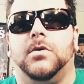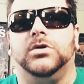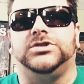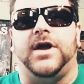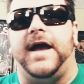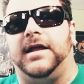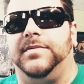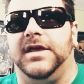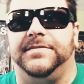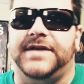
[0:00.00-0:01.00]
What's cracking,
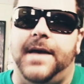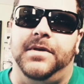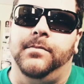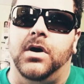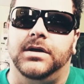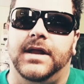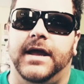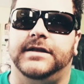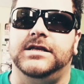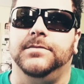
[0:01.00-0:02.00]
peeps? Happy
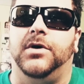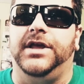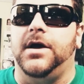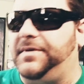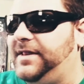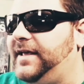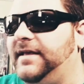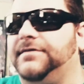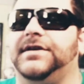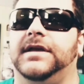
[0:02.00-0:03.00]
Monday. T-Money up in the
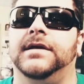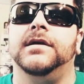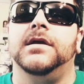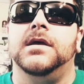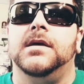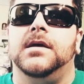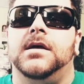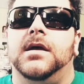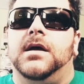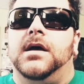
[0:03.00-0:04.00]
heezy.
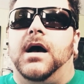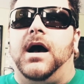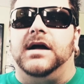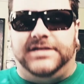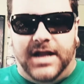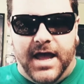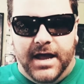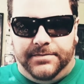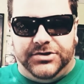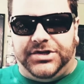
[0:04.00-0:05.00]

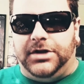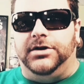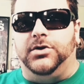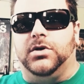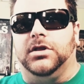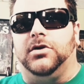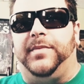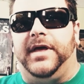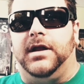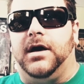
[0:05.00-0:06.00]
Today, just here to do a little
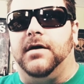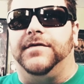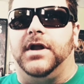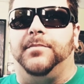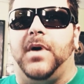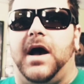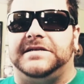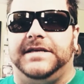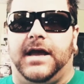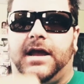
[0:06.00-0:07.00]
bit of an
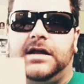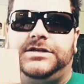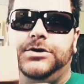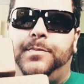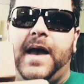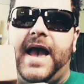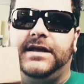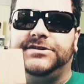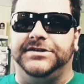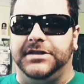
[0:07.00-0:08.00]
unboxing. I got two
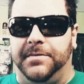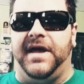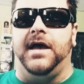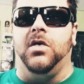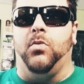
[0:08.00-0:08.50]
packages in the mail.